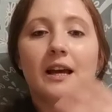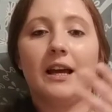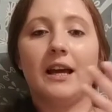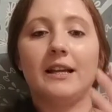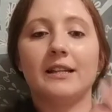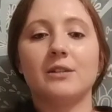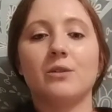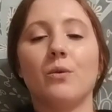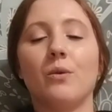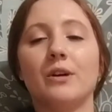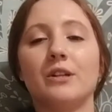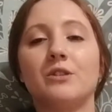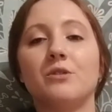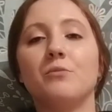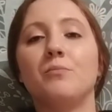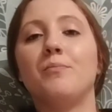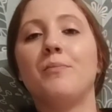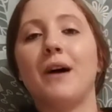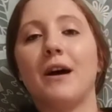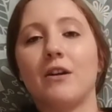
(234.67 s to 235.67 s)
it's going
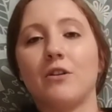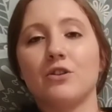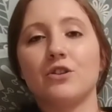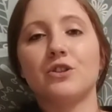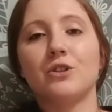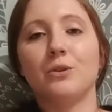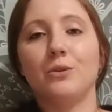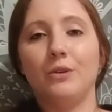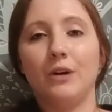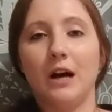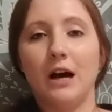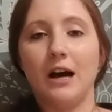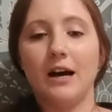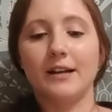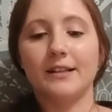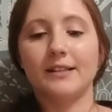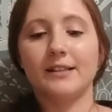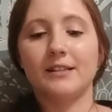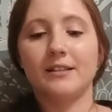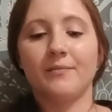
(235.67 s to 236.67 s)
to better suit
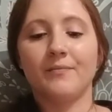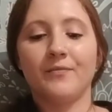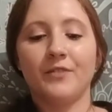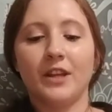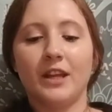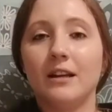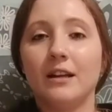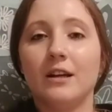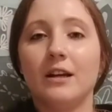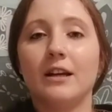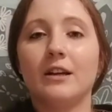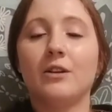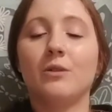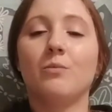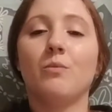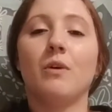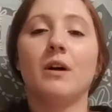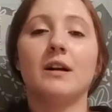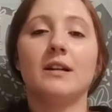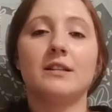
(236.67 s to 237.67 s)
us. And
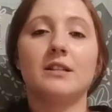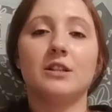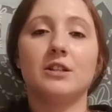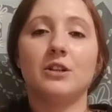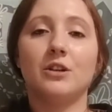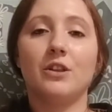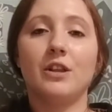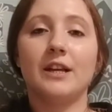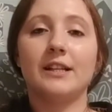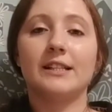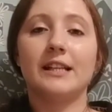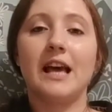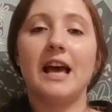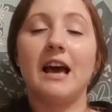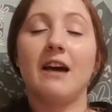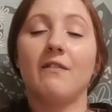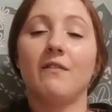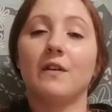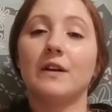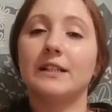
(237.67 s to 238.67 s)
you want to do this
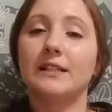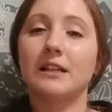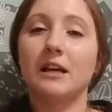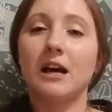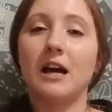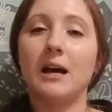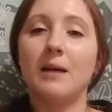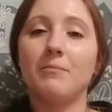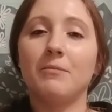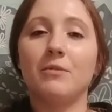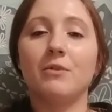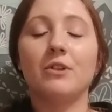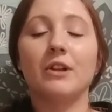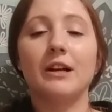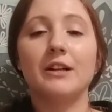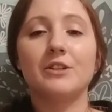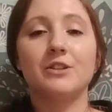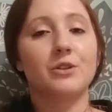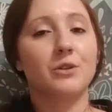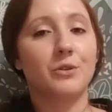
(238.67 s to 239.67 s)
every time you
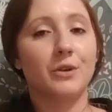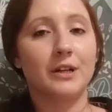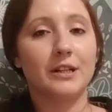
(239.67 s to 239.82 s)
cleanse your